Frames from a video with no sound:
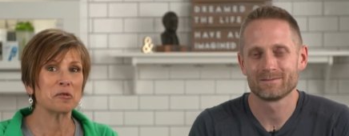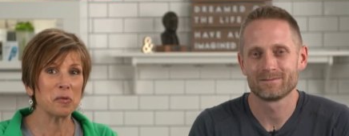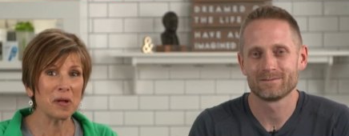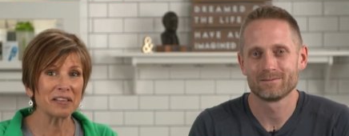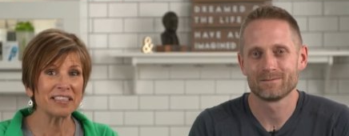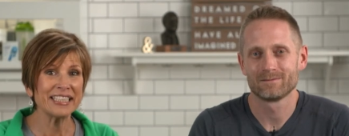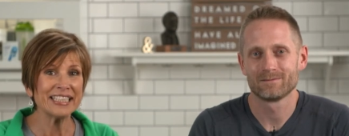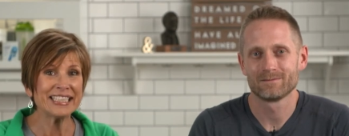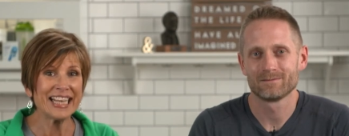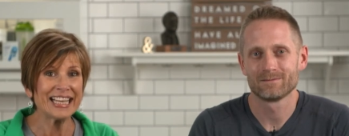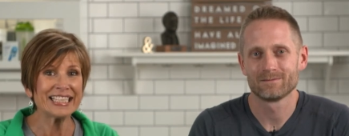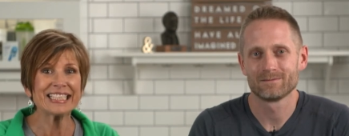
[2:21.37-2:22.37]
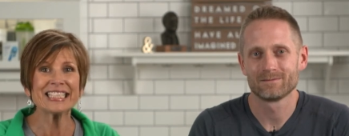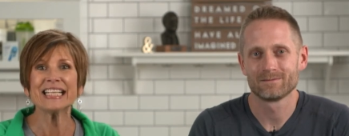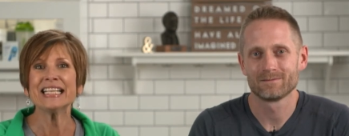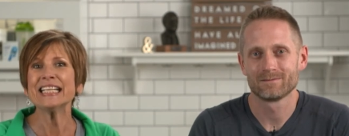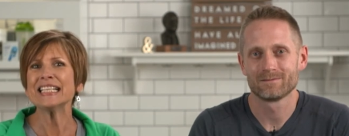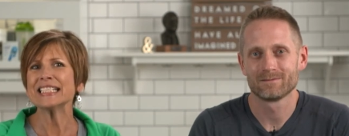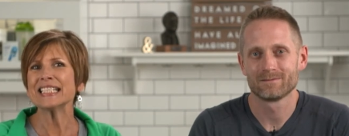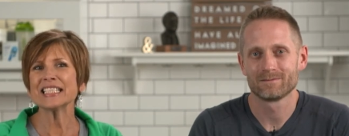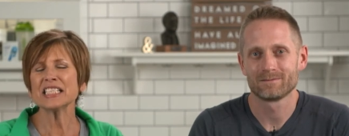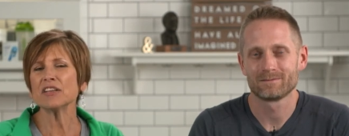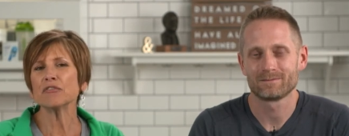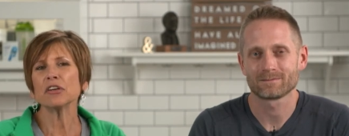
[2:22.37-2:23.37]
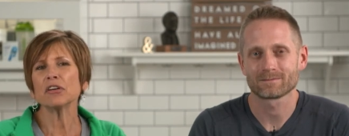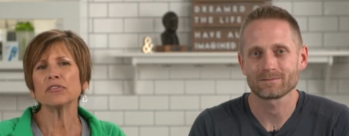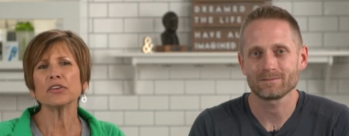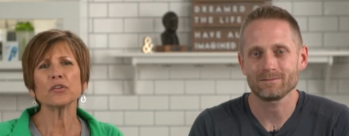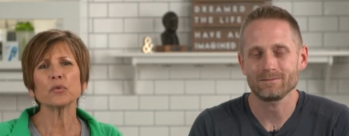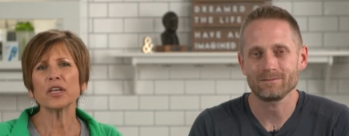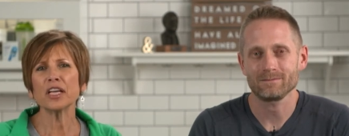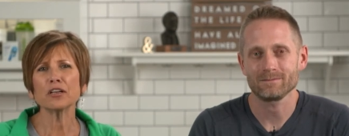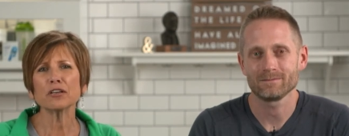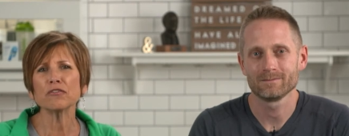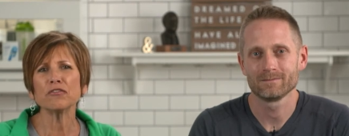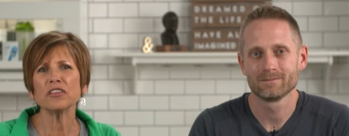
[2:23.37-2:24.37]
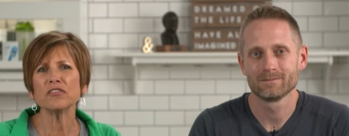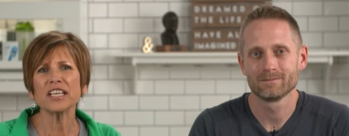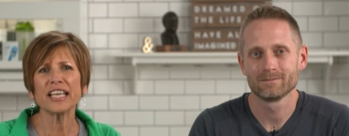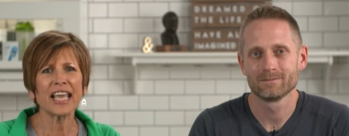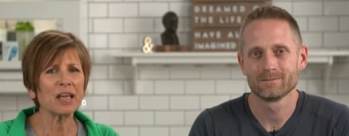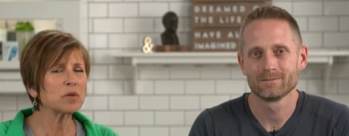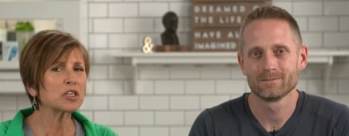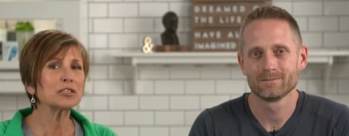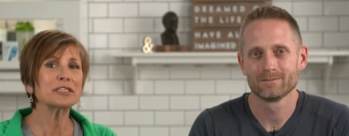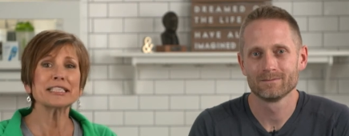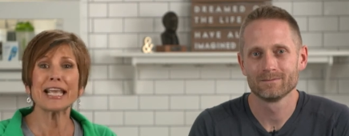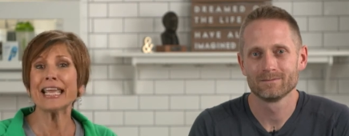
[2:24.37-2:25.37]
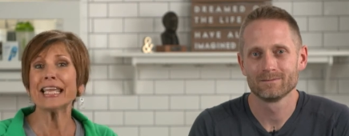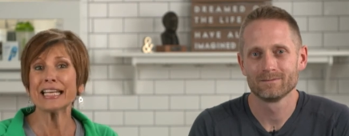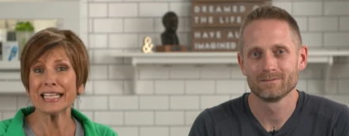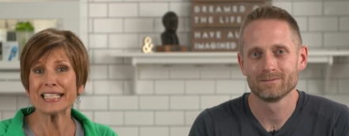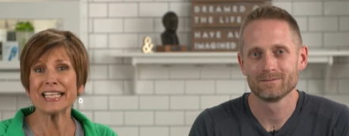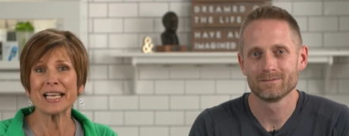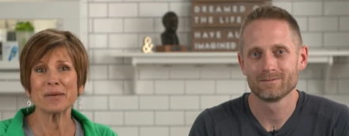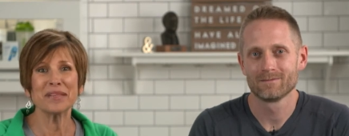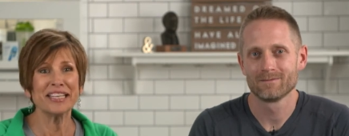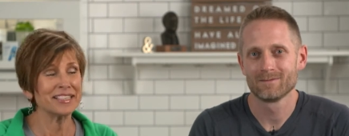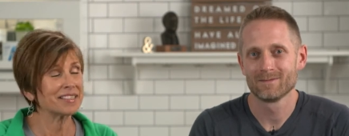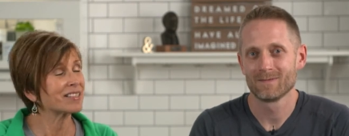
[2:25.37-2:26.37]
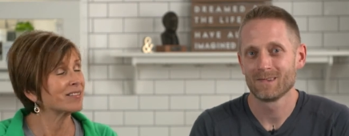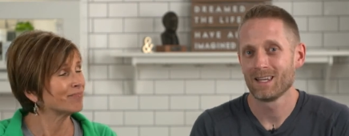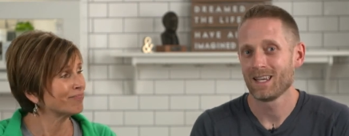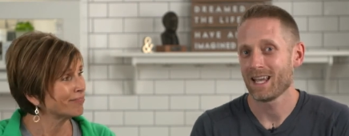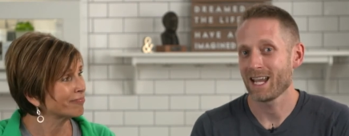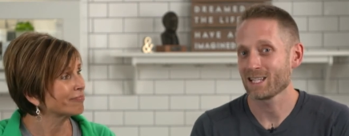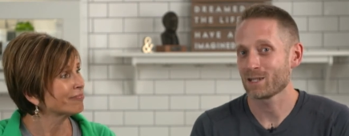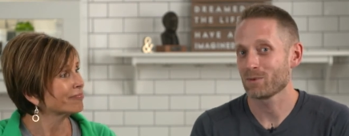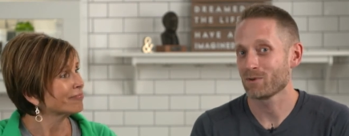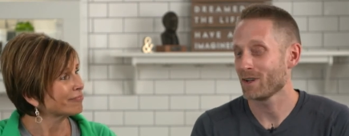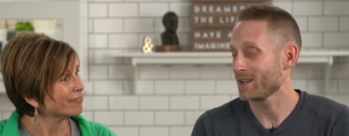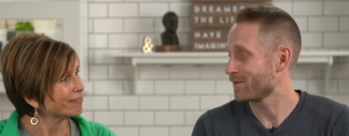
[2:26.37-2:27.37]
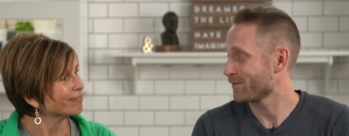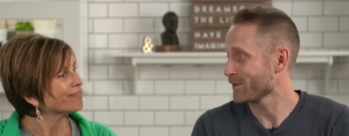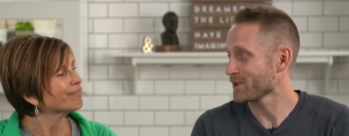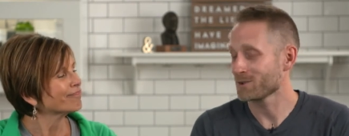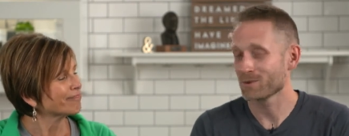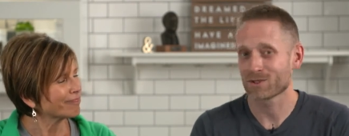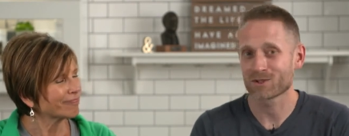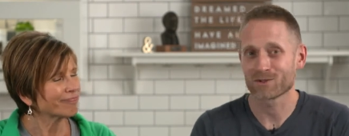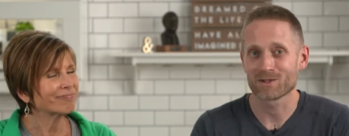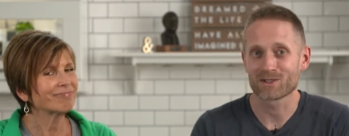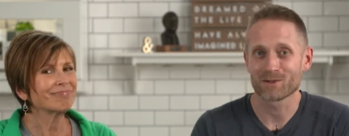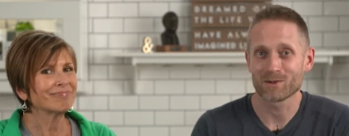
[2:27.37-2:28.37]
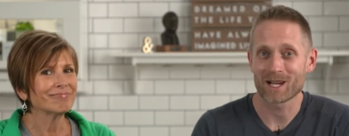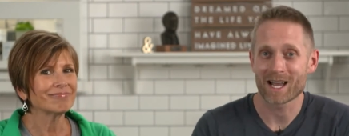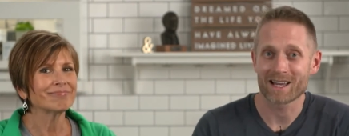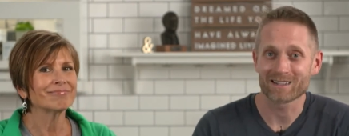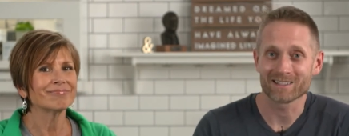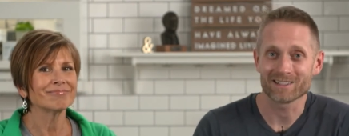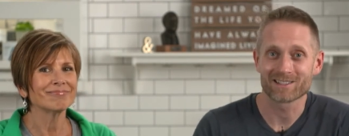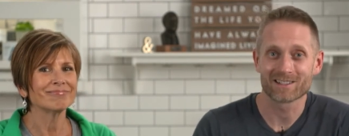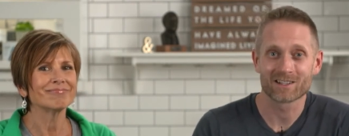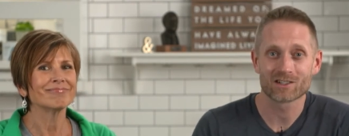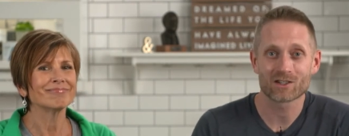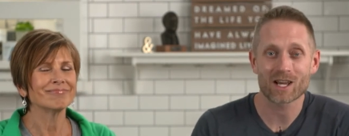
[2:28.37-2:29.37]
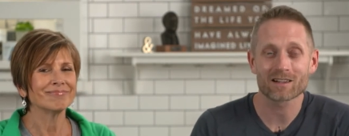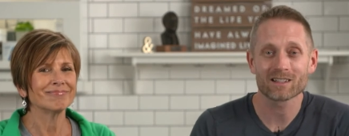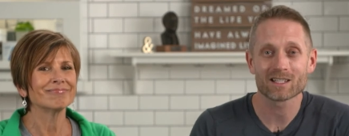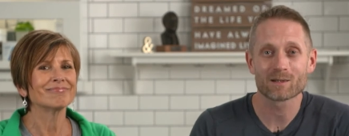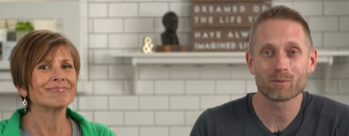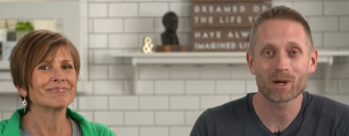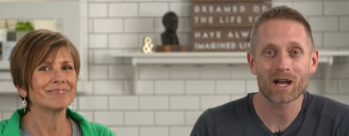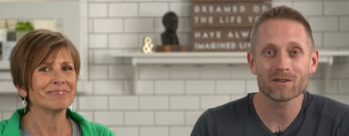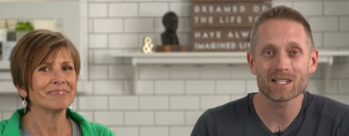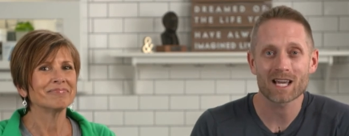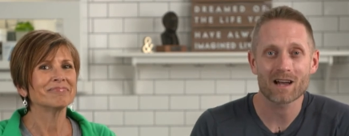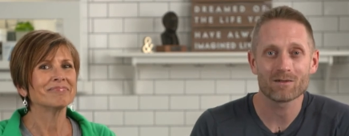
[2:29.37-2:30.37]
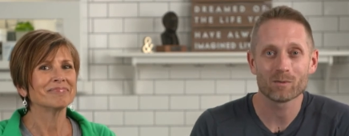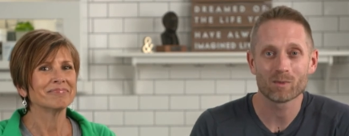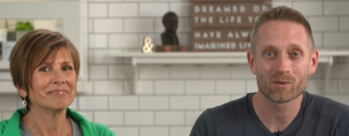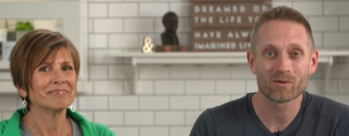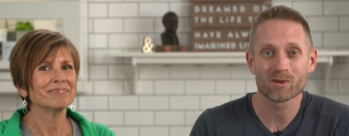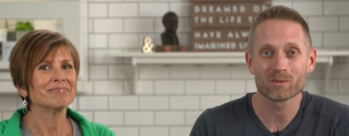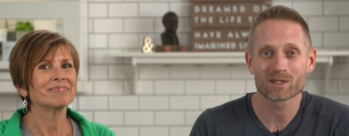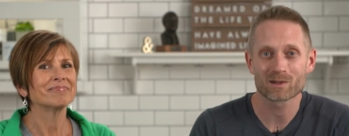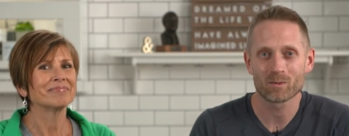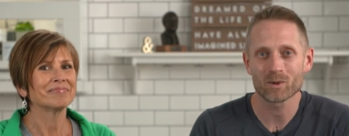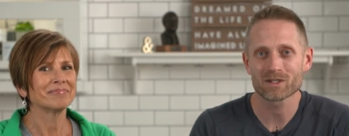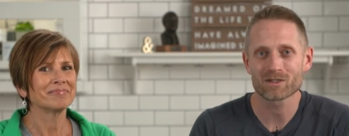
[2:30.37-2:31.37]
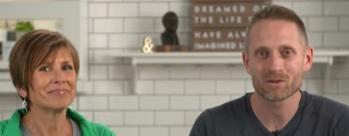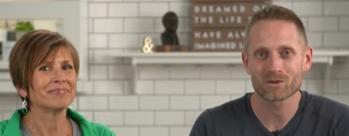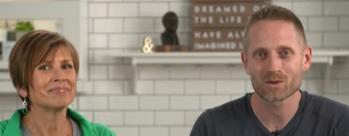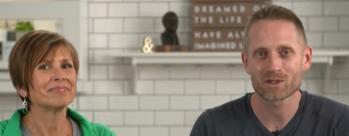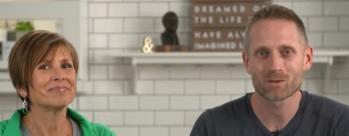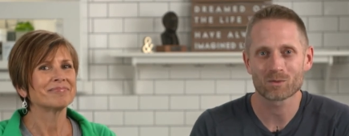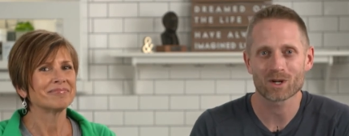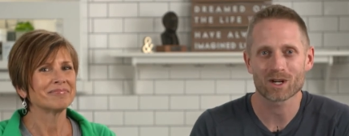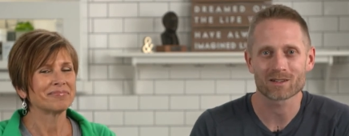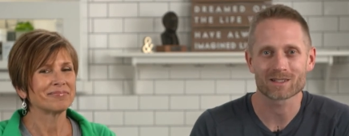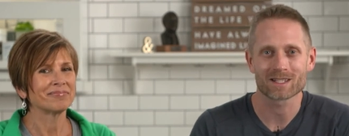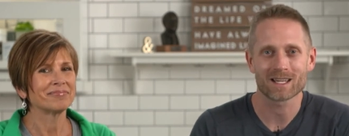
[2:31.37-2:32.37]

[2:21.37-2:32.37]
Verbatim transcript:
Speaker 1: quality tests testing for over 350 chemicals and contaminants.
Speaker 2: And to provide further assurance to our athletes, Shaklee is proud to have our performance sports nutrition products